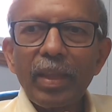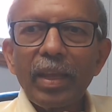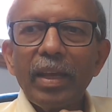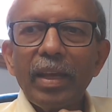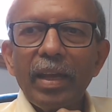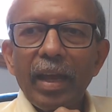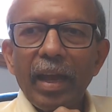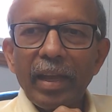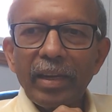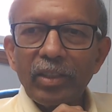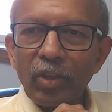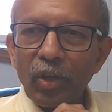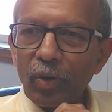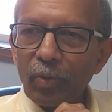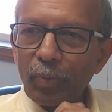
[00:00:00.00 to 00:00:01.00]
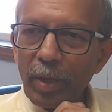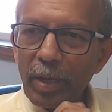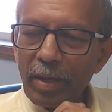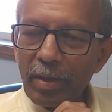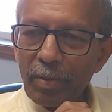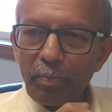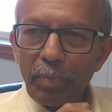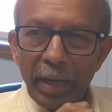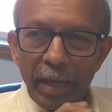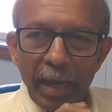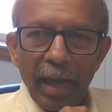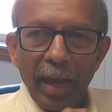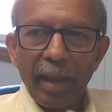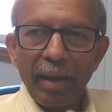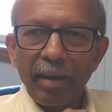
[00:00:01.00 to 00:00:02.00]
And so we began
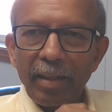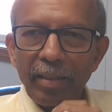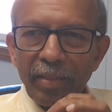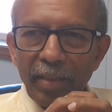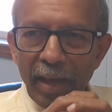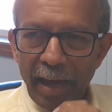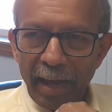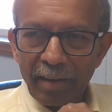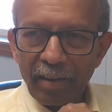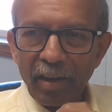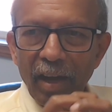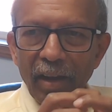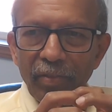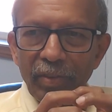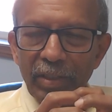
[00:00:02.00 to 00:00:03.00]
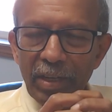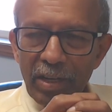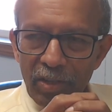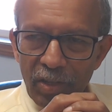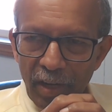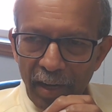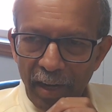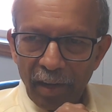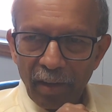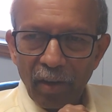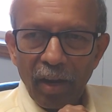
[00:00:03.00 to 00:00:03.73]
that conversation and got